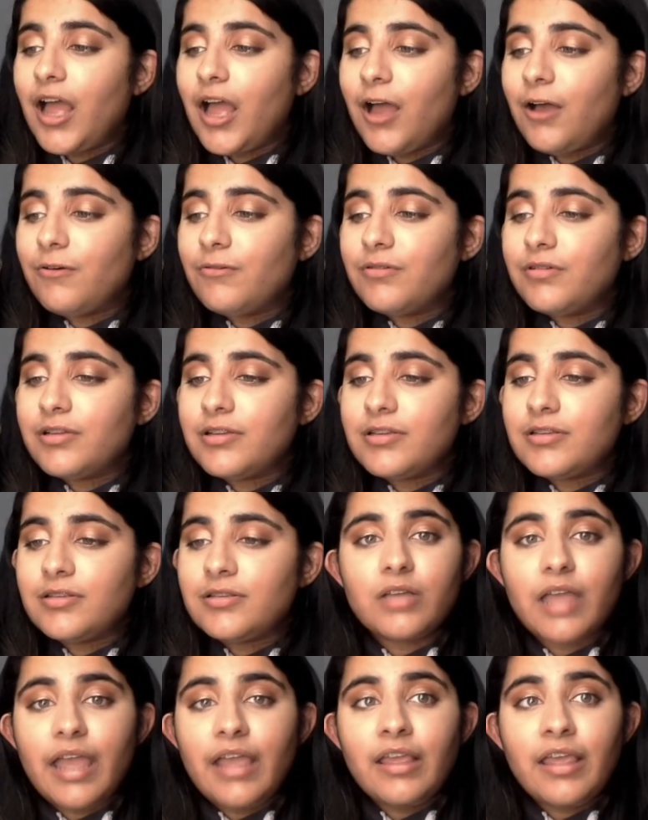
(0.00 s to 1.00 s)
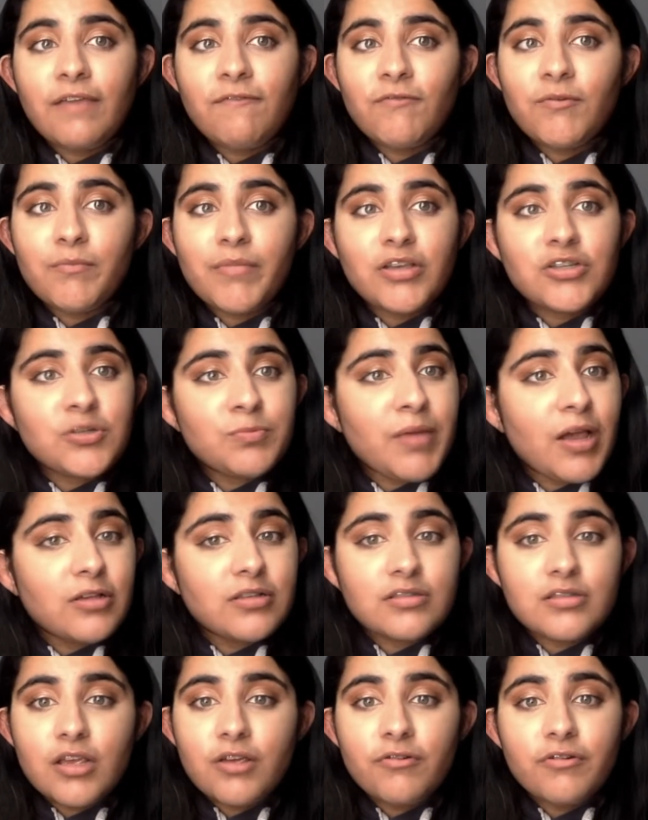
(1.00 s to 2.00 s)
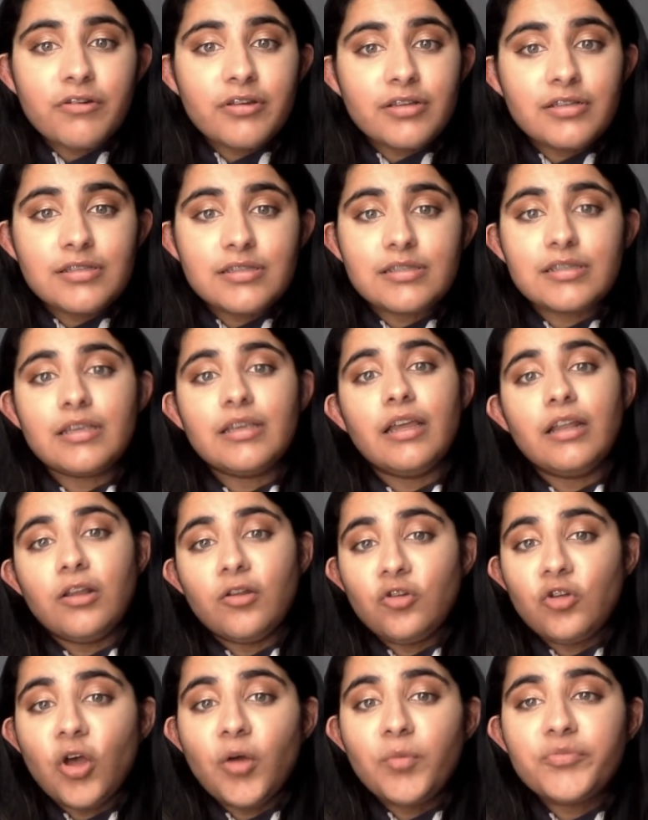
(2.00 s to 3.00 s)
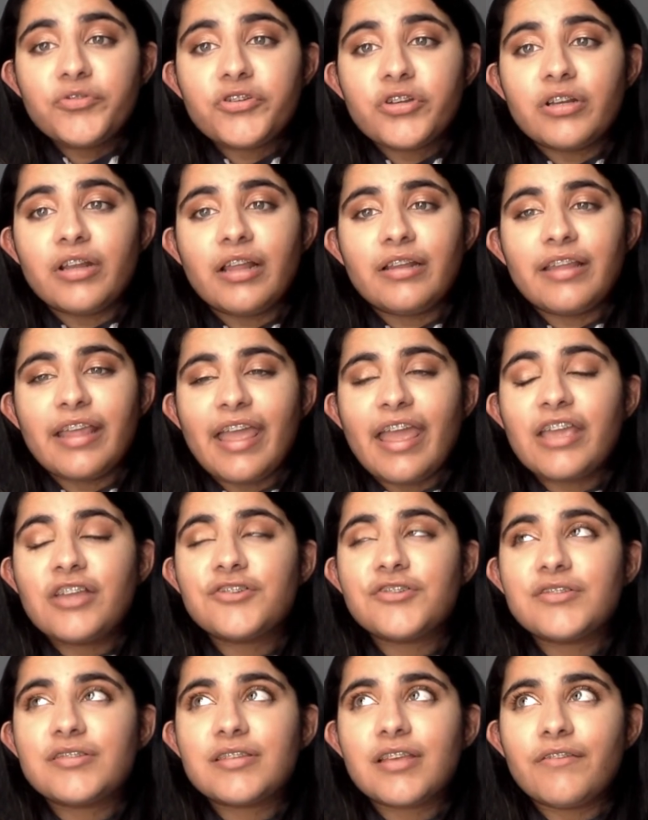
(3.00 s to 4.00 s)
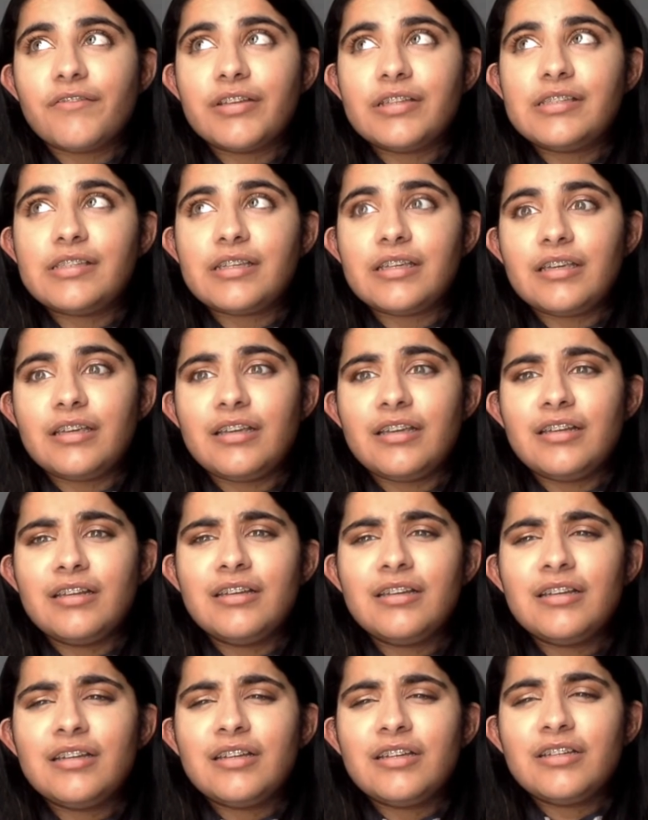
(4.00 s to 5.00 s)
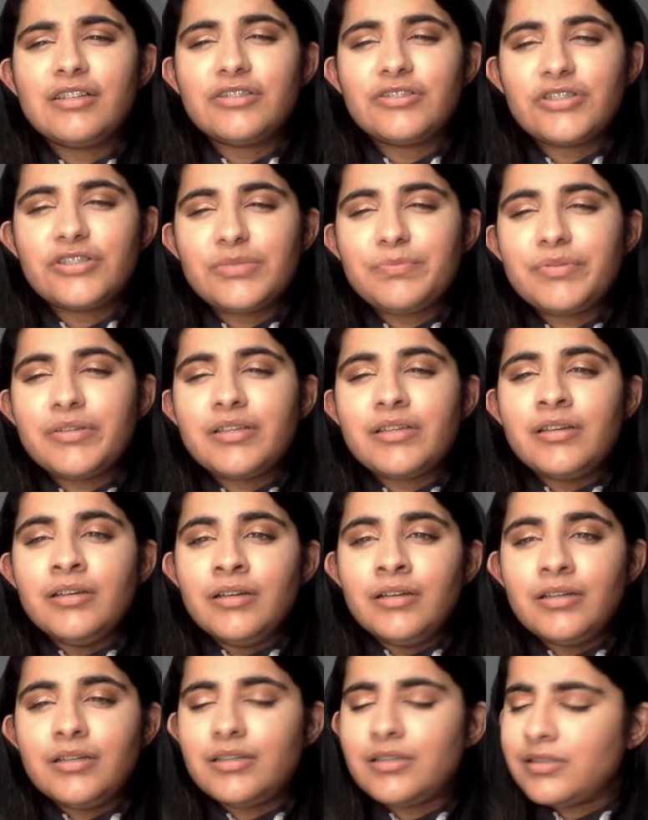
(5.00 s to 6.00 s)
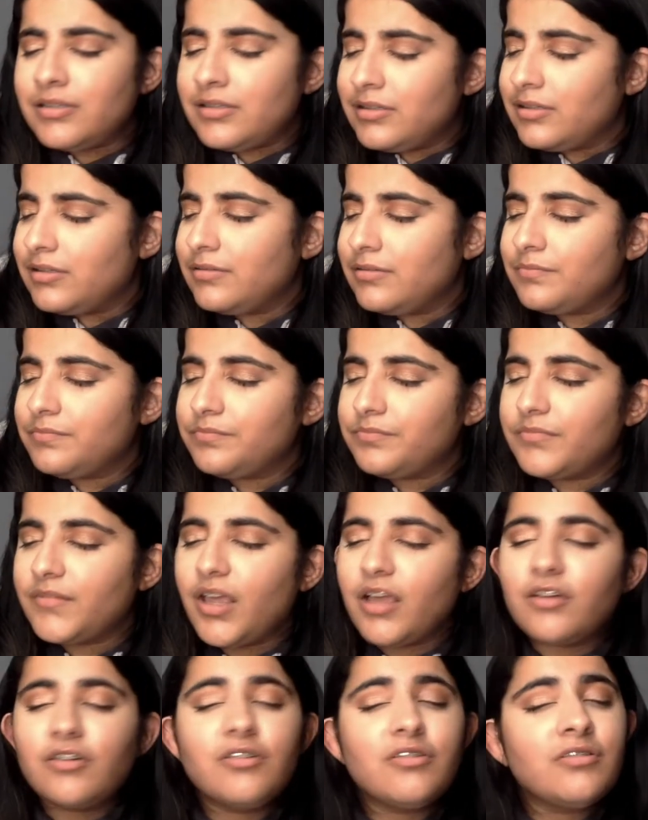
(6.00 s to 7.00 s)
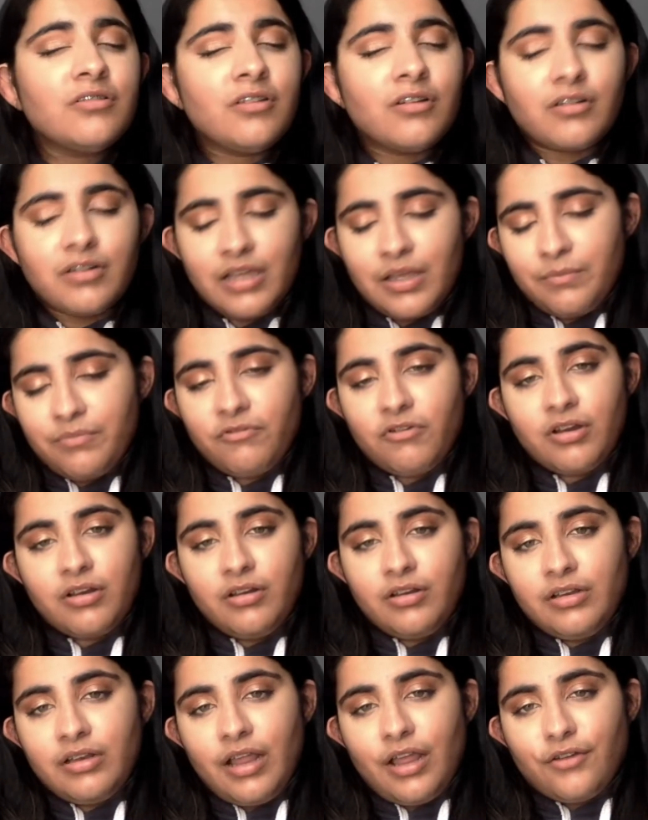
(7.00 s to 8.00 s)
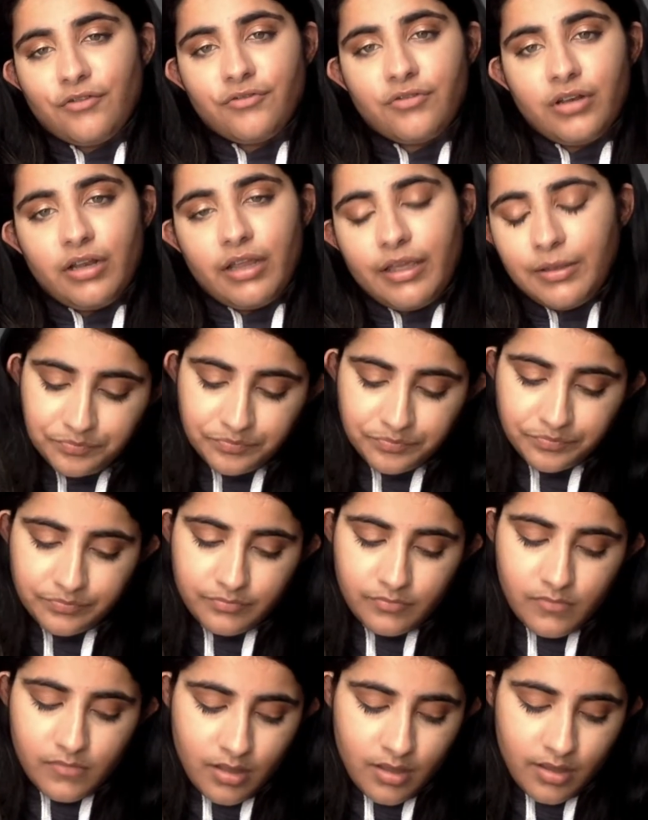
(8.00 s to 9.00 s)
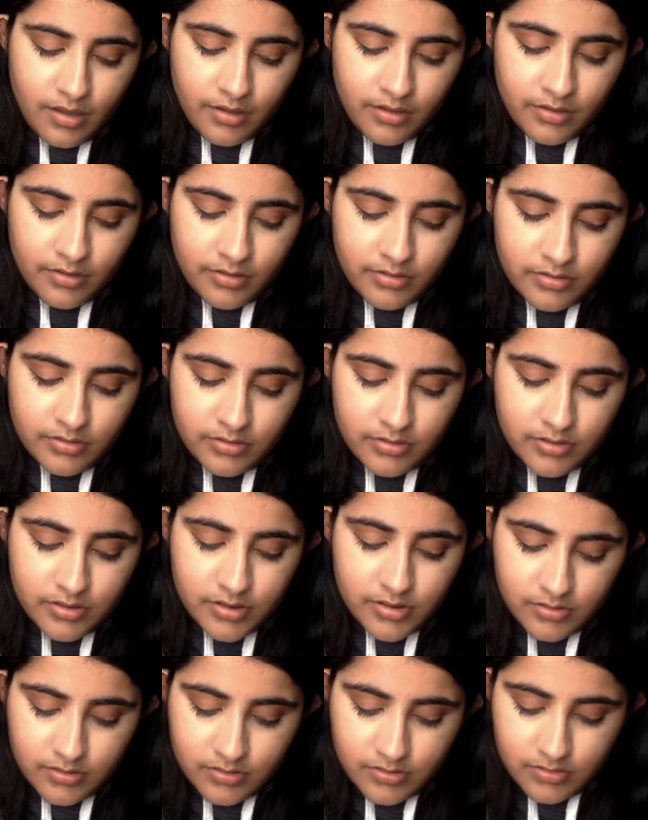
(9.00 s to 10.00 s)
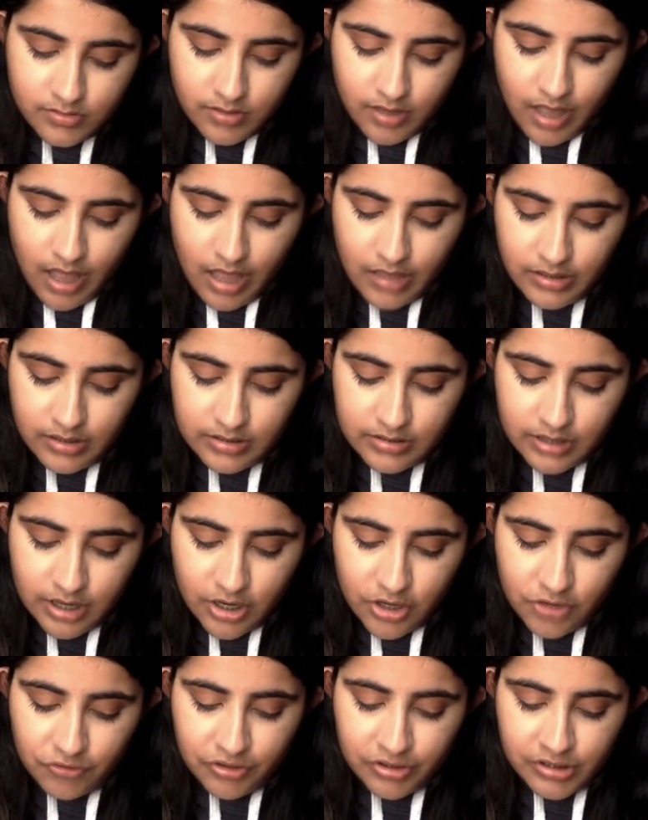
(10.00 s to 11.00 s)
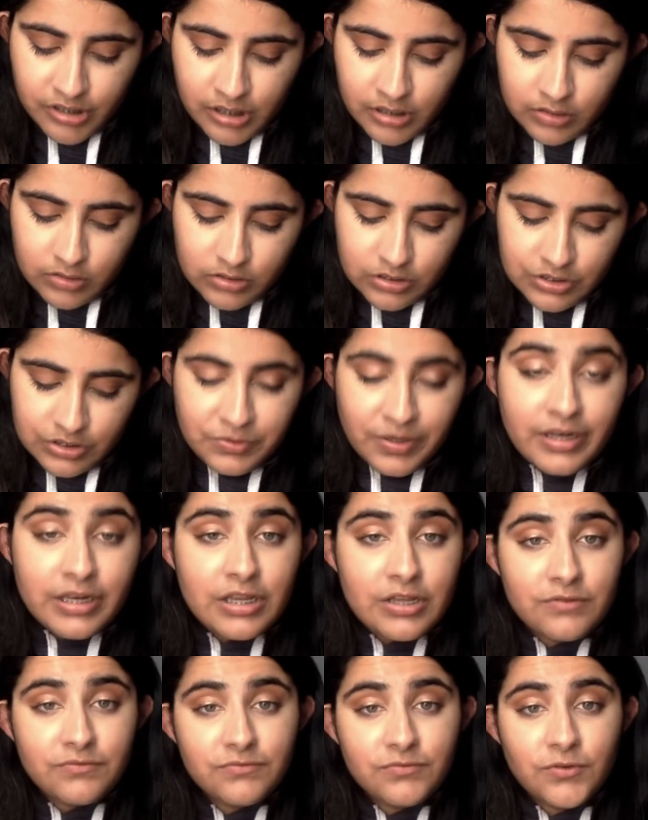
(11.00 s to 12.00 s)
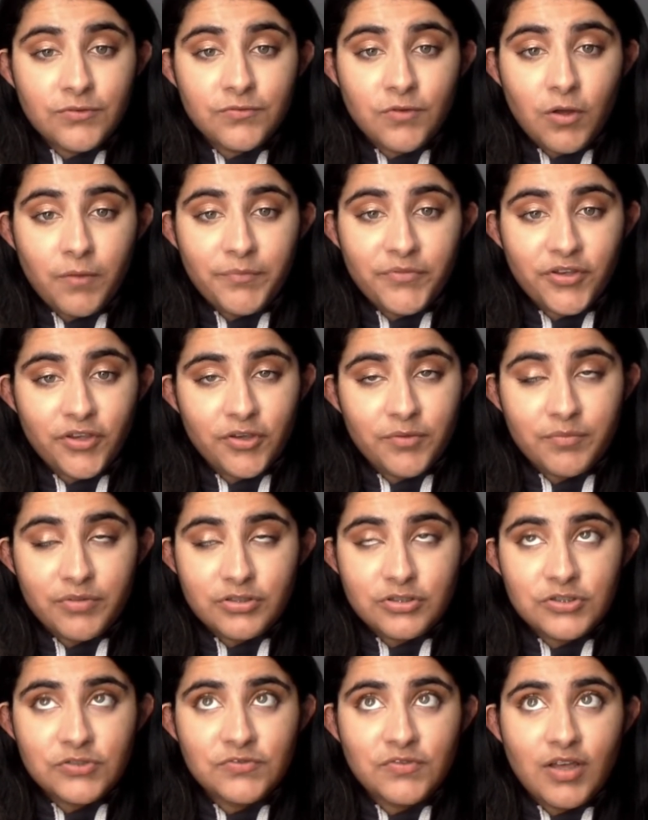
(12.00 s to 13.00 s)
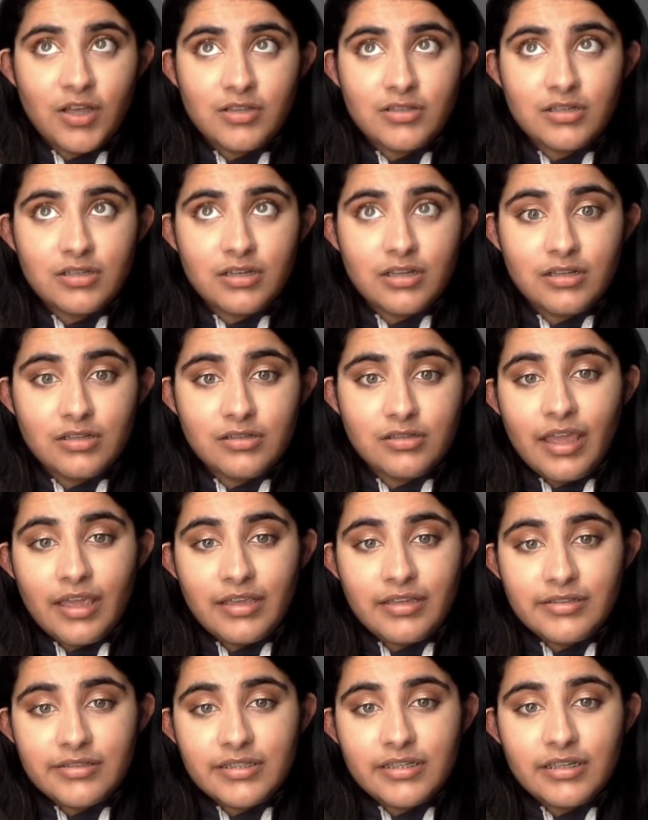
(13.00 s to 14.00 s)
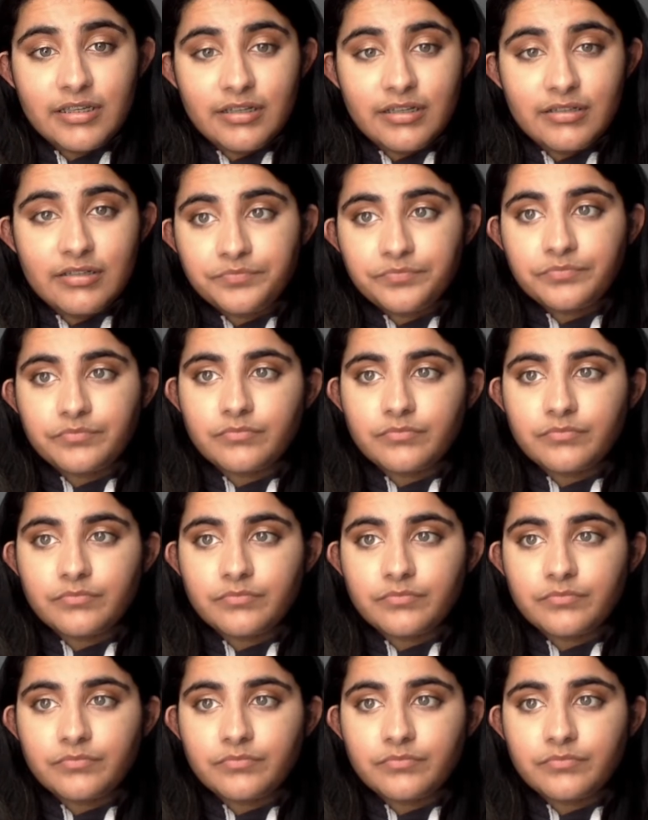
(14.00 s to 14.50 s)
I was getting information about surrogacy and adoption at the age of 17 just because I could not get pregnant naturally. And had the surgery done on the 20th of October 2018.